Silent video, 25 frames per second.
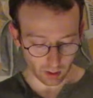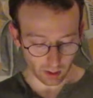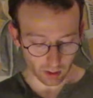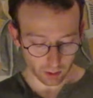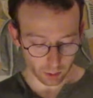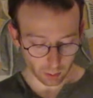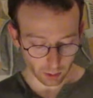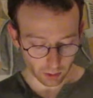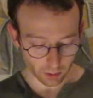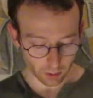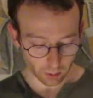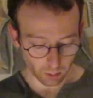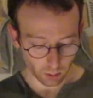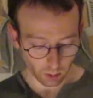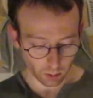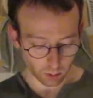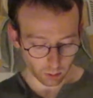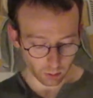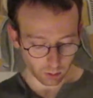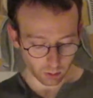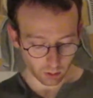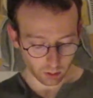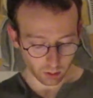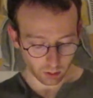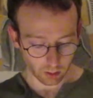this one's
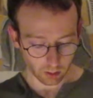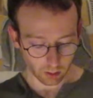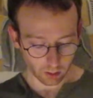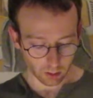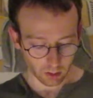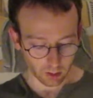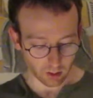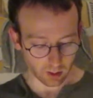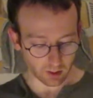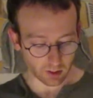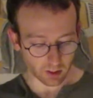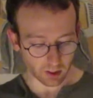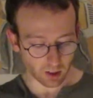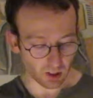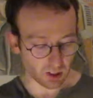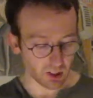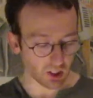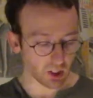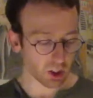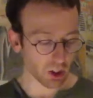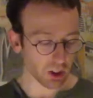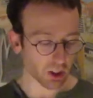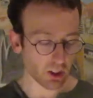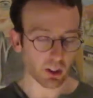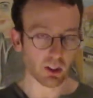role is an
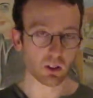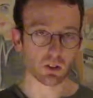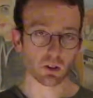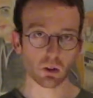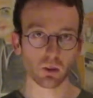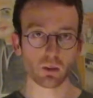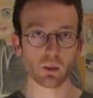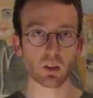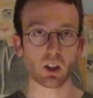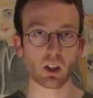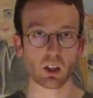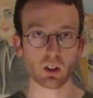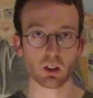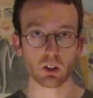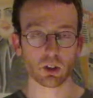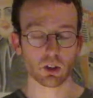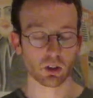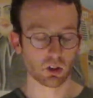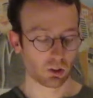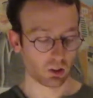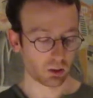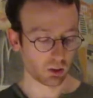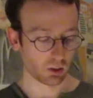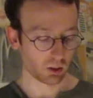initiator of an action.